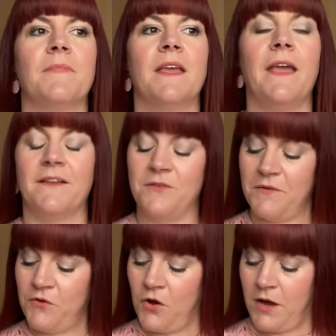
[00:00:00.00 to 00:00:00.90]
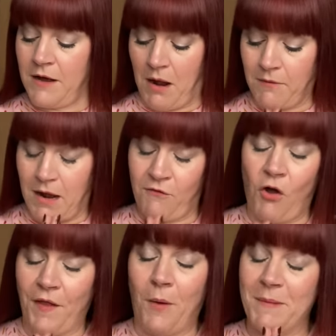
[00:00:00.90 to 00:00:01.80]
yeah, so I've got
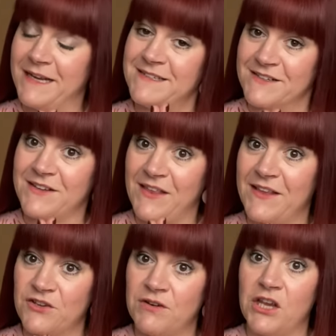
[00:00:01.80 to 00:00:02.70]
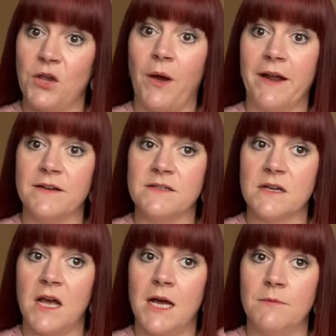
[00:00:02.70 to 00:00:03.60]
that on my list because I think that's really cute. And
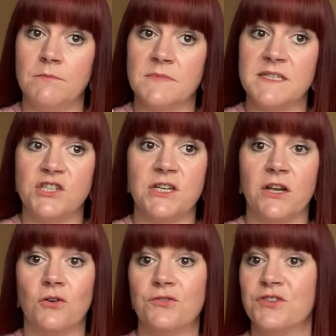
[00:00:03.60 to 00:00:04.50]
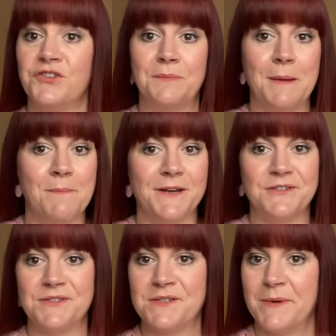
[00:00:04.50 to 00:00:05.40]
Stitch and Ink also do pin
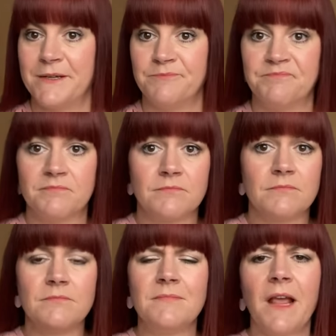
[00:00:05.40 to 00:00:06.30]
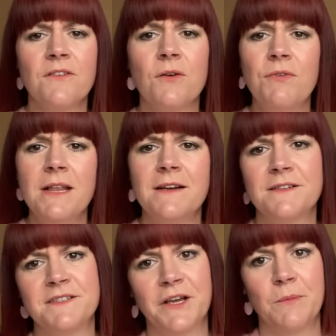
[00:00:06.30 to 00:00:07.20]
badges as well. So a really
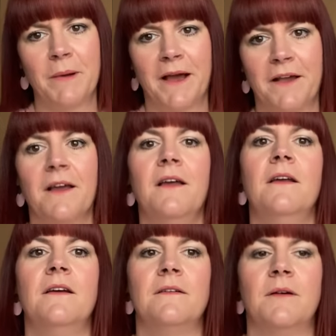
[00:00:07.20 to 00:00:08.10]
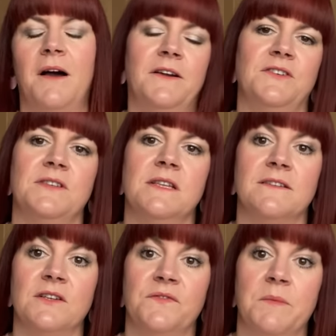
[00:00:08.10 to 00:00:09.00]
nice tote bag. I just think
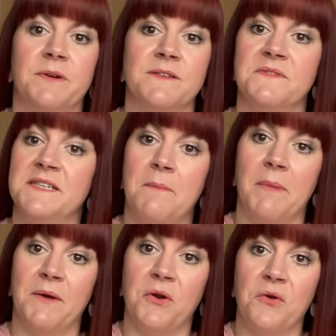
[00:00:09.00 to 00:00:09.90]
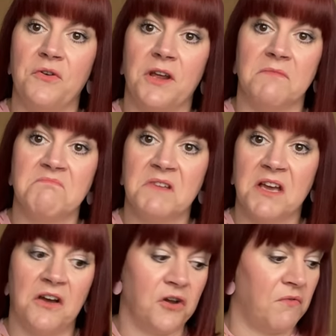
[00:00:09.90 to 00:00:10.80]
that's a lovely present for £10 and under.
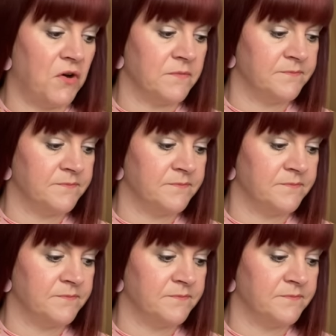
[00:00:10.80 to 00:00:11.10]
Can't go wrong.